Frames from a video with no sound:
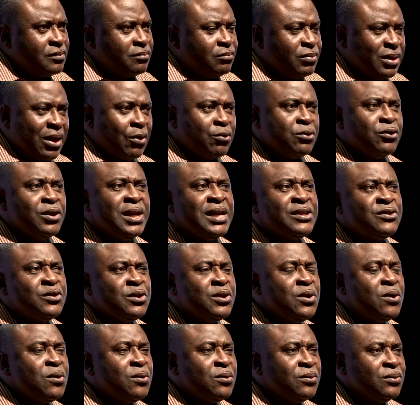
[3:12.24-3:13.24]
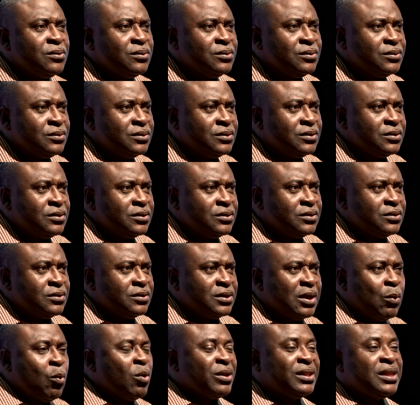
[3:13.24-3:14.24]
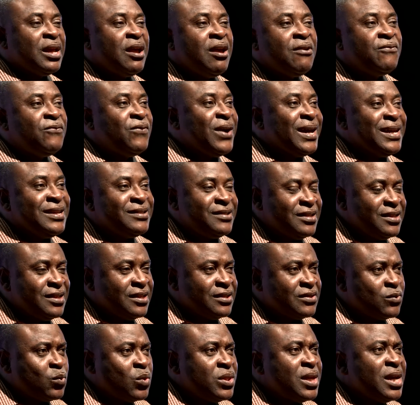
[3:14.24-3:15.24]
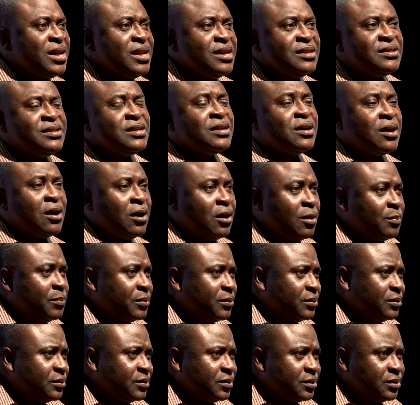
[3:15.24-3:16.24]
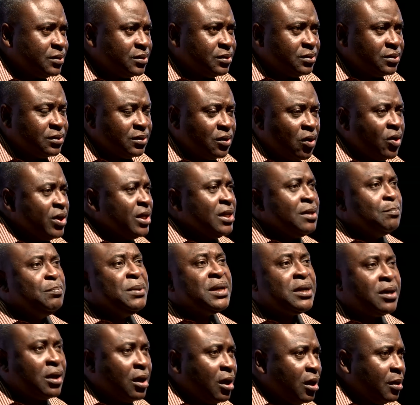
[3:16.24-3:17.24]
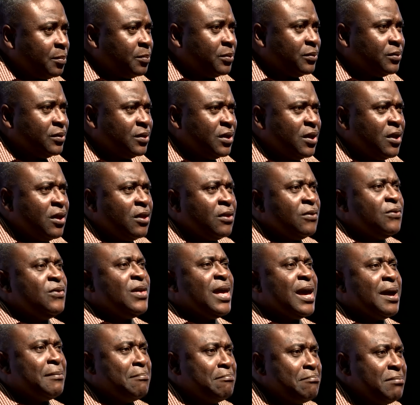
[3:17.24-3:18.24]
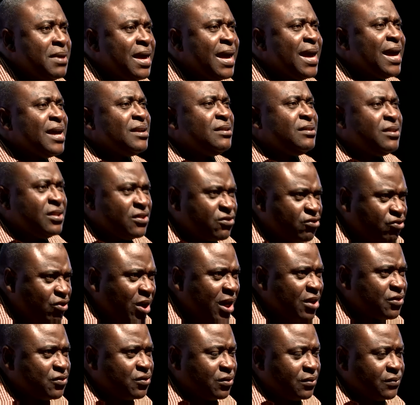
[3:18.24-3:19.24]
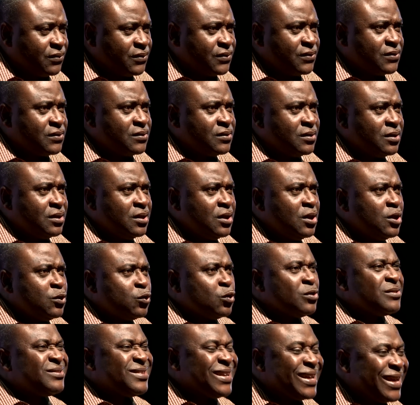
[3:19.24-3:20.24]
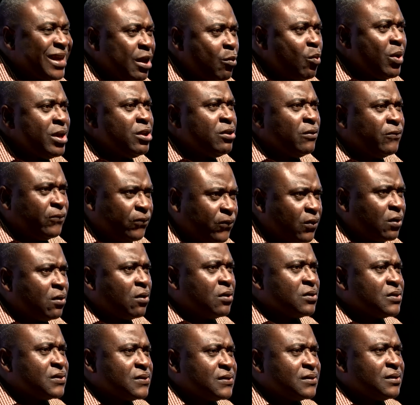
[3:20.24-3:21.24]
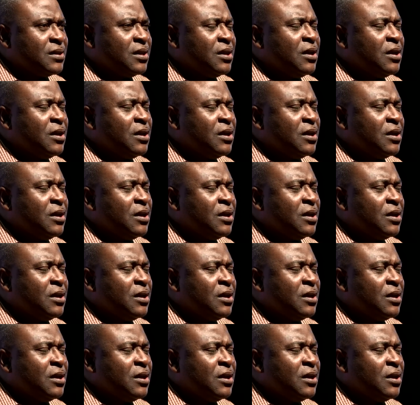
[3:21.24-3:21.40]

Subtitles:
But I want to let you know that whatever it is, whether in a teacup or in a big cup, they are mere distractions to take away your focus